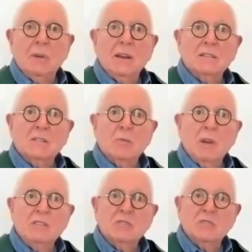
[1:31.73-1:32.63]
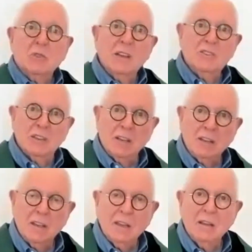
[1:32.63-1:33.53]
but it's the
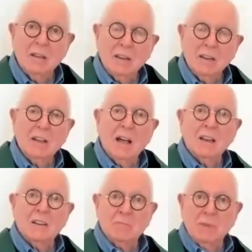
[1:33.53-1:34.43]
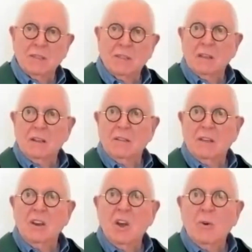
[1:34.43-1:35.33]
registration, the acknowledgement,
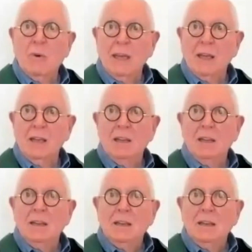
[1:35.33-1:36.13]
the knowing